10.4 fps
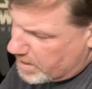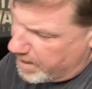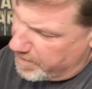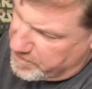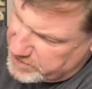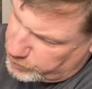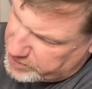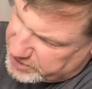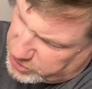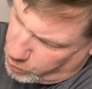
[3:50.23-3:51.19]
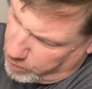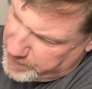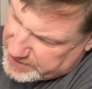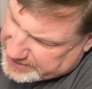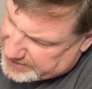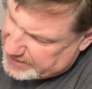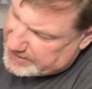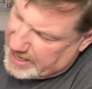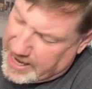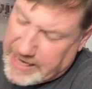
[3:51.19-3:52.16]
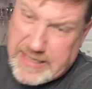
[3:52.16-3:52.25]
And this one is assortment
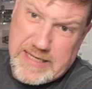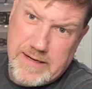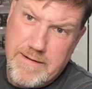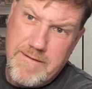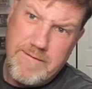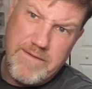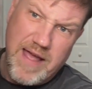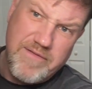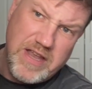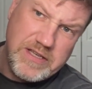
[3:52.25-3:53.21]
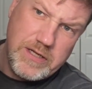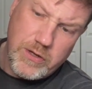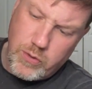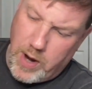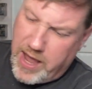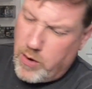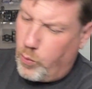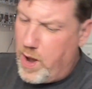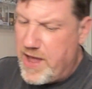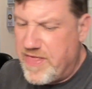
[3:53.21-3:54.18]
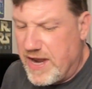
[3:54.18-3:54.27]
685N2, and
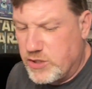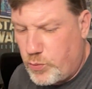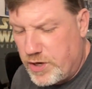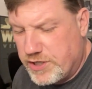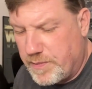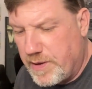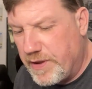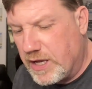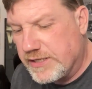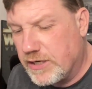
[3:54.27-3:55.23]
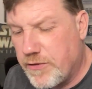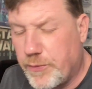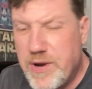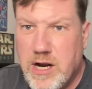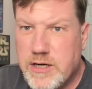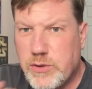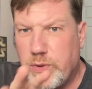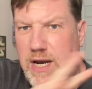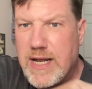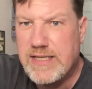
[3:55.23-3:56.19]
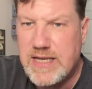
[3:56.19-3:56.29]
why that is weird to me, because here are 3 cars that we did
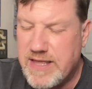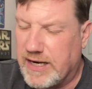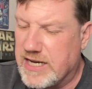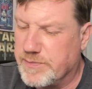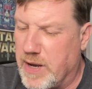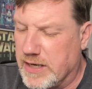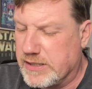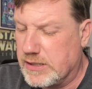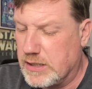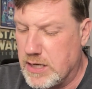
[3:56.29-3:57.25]
not see in that last box.